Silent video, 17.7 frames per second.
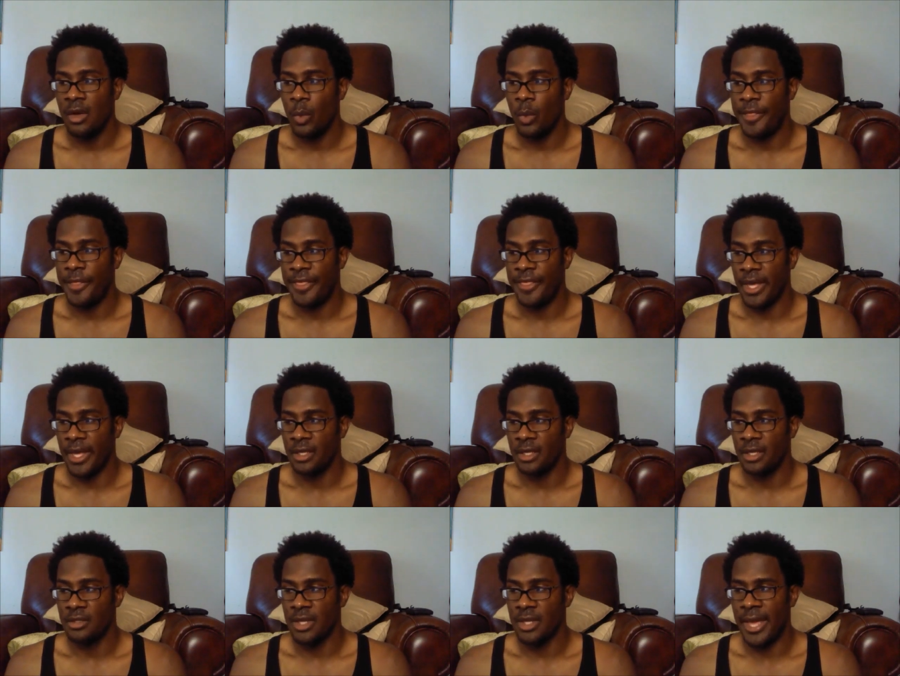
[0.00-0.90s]
with
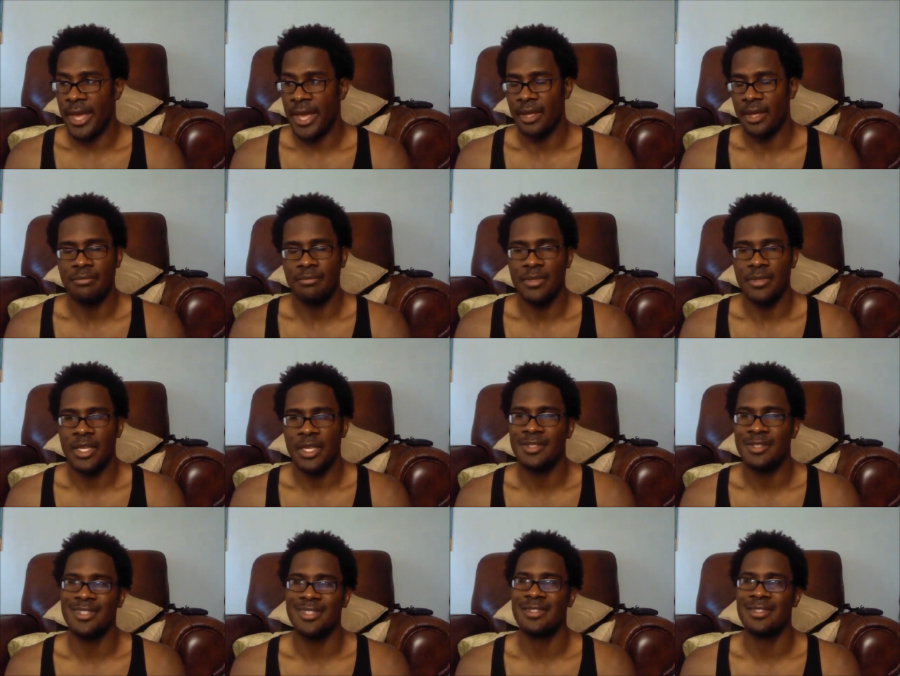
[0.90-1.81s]
things, like,
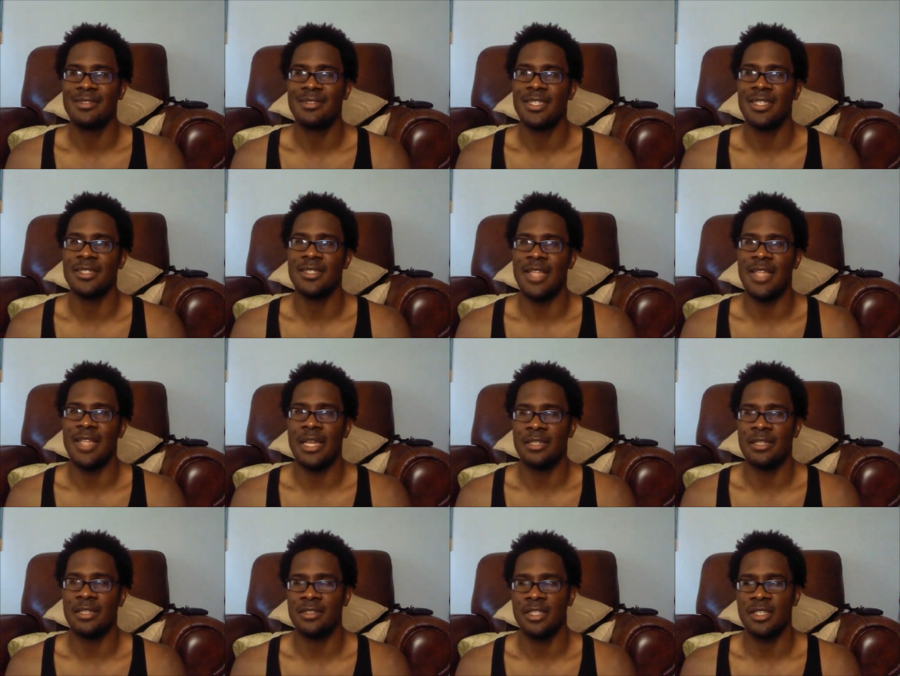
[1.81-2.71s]
consistency is not
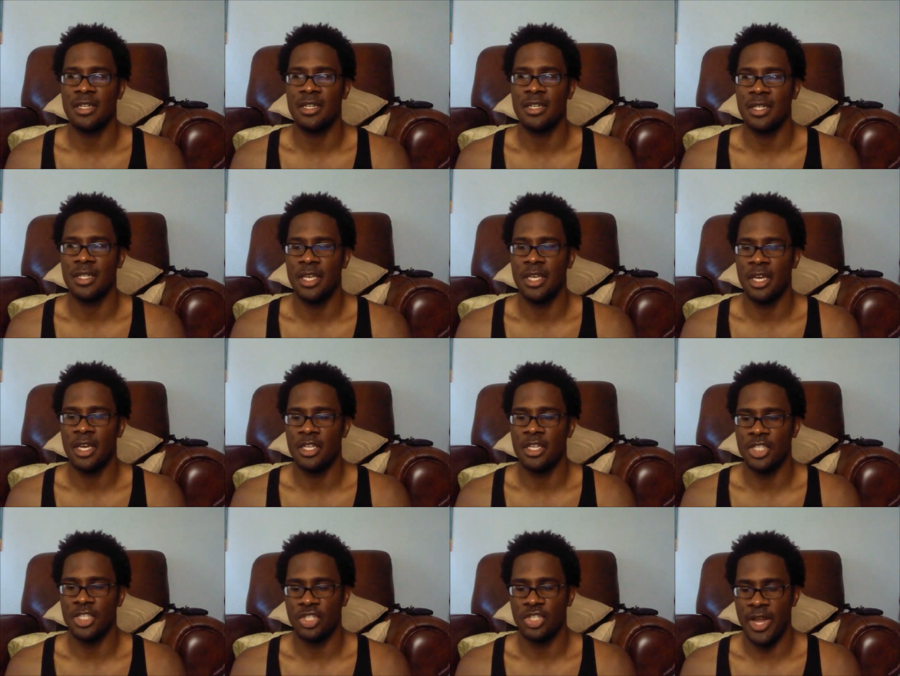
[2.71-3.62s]
necessarily a
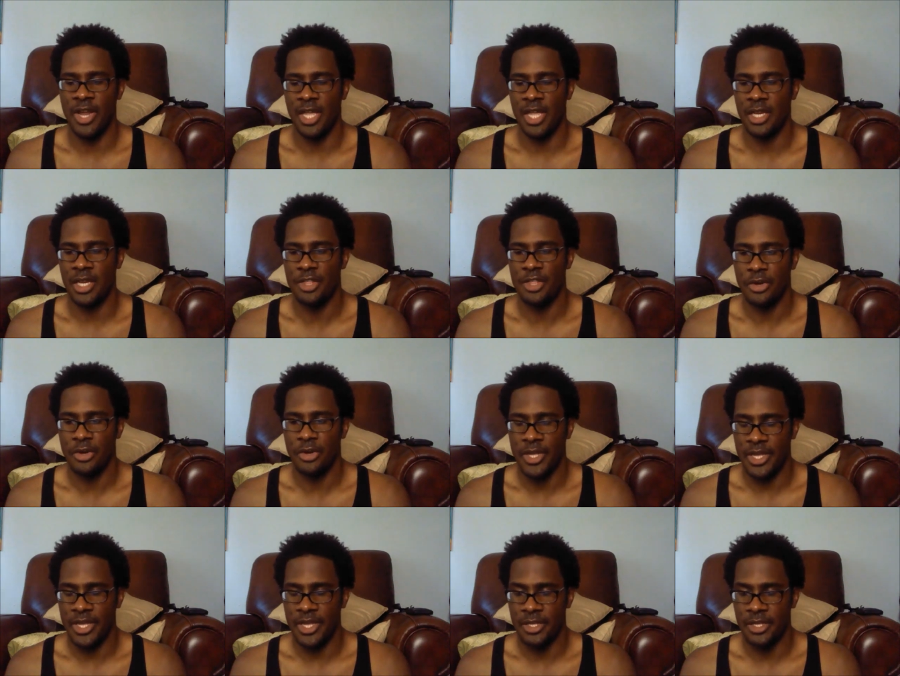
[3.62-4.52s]
good trait, neither
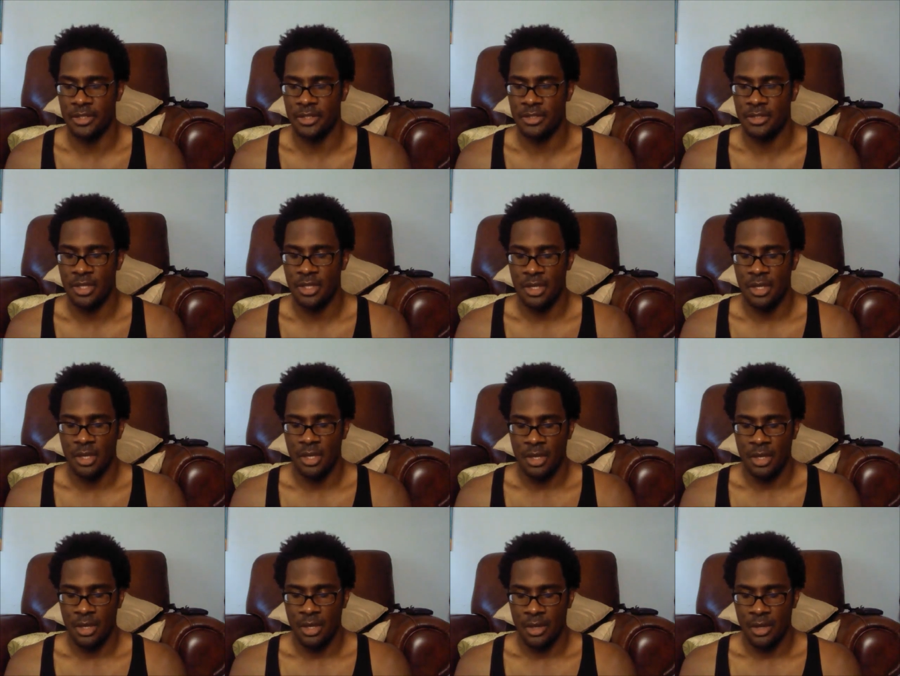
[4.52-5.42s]
is
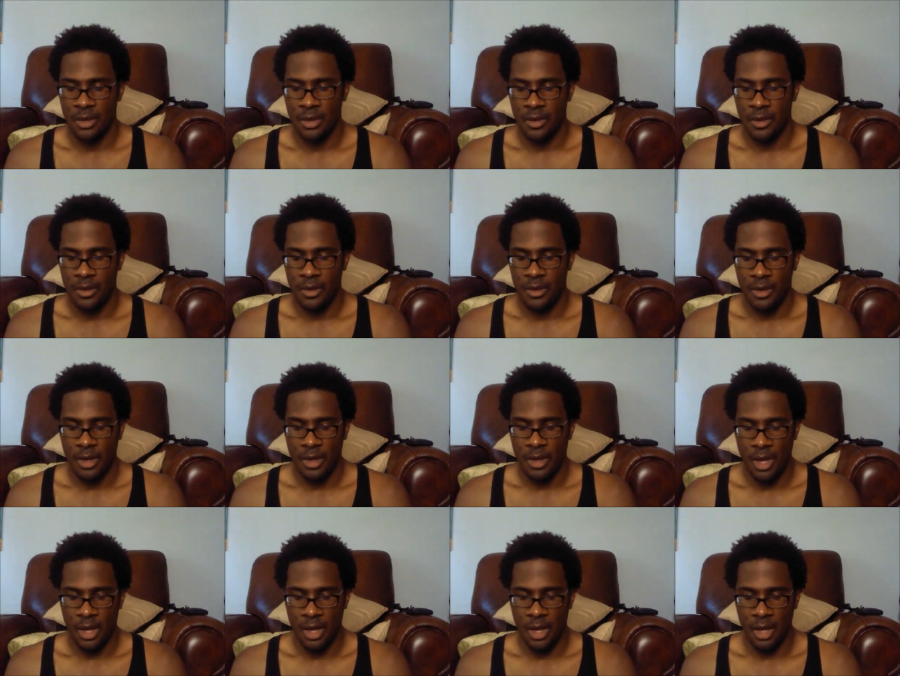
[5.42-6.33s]

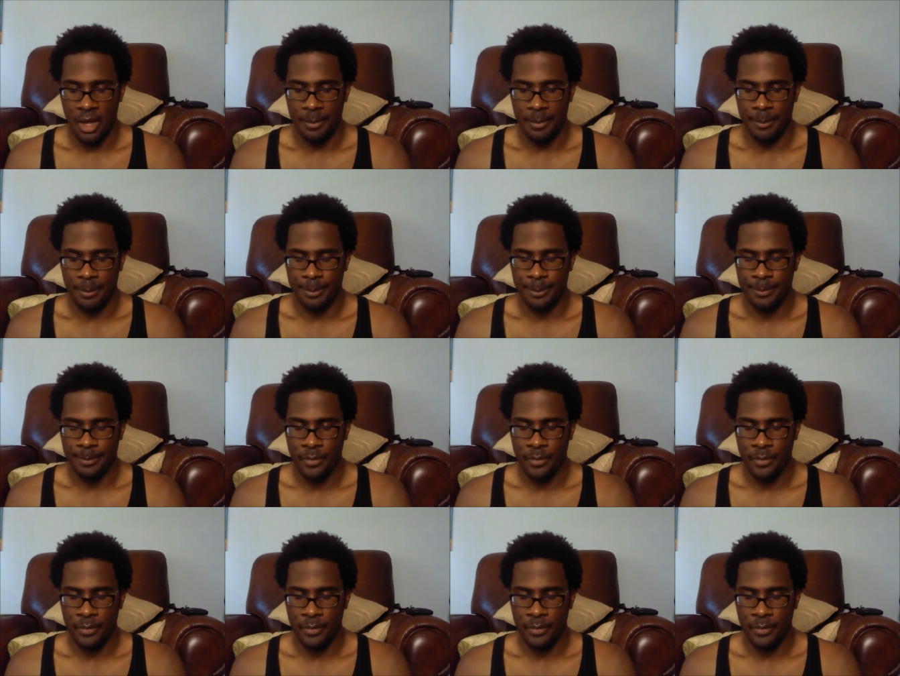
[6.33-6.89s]
um,